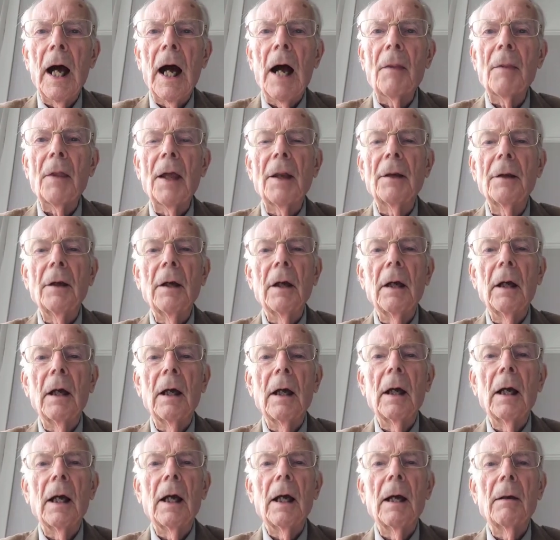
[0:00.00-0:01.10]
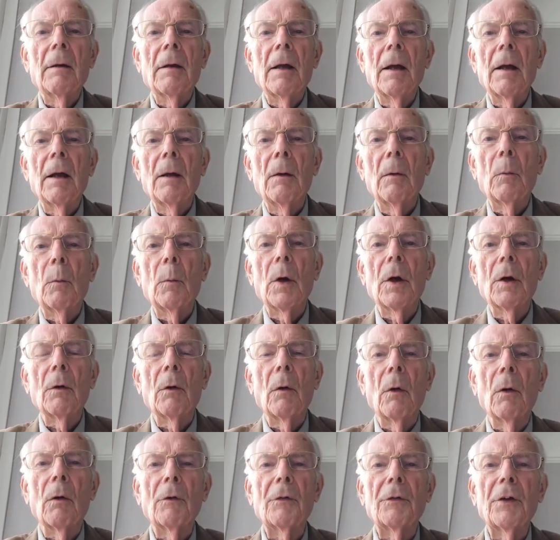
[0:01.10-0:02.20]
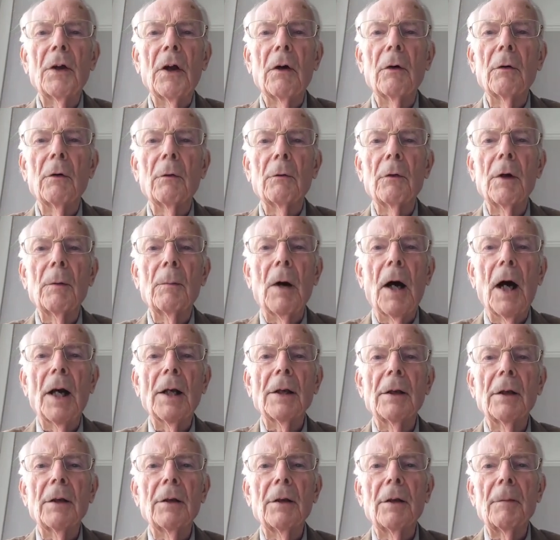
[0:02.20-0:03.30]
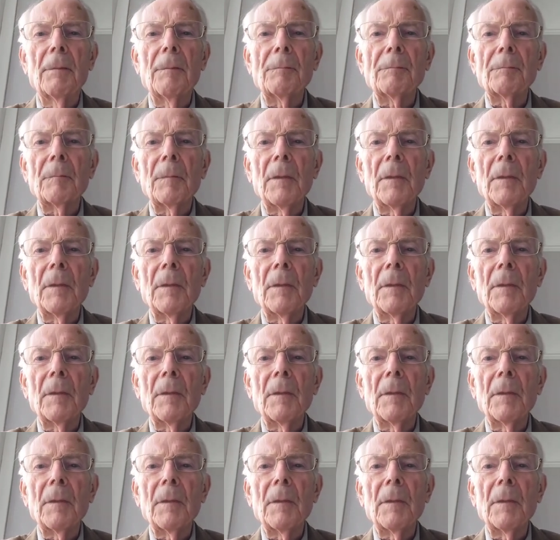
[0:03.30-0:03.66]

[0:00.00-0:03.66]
And then we're also reminded